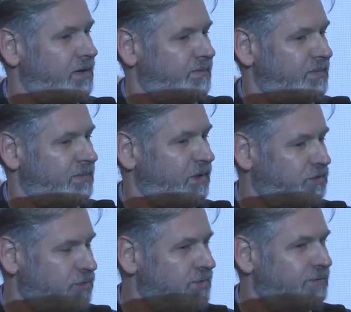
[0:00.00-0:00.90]

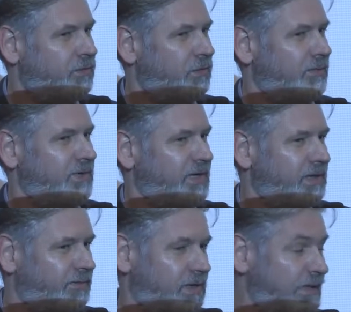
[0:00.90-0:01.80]
not uniform and
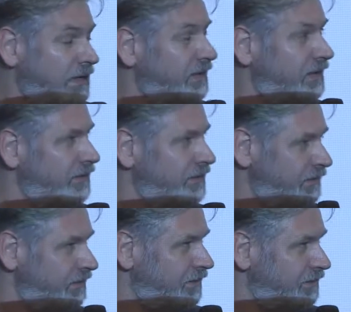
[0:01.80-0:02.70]
not validated
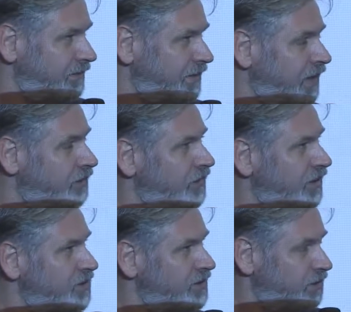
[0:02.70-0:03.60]

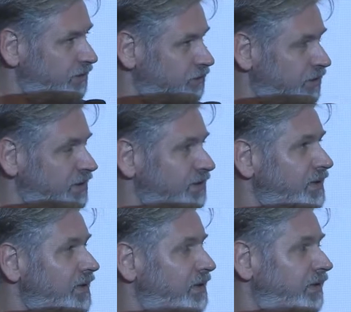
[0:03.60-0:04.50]
calculation software,
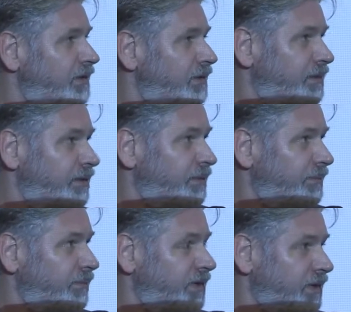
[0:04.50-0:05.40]

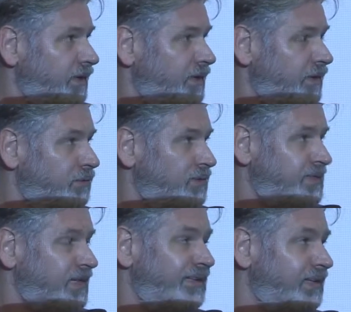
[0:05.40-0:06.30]
there was
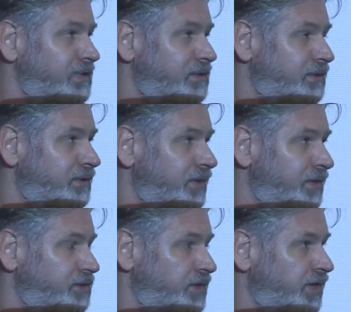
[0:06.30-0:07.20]
at least a
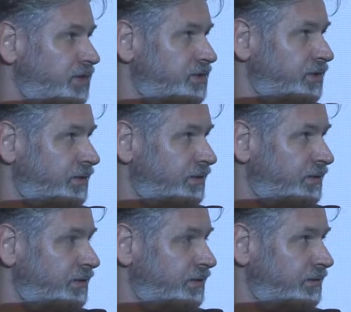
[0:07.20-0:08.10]
change
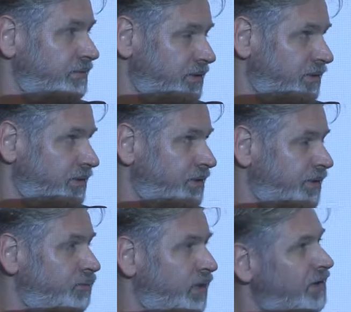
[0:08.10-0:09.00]

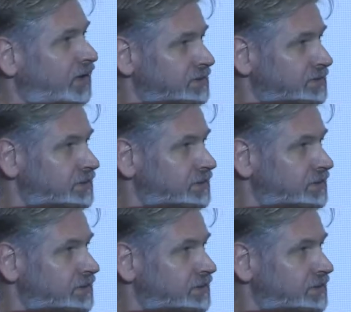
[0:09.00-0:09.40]
in one class.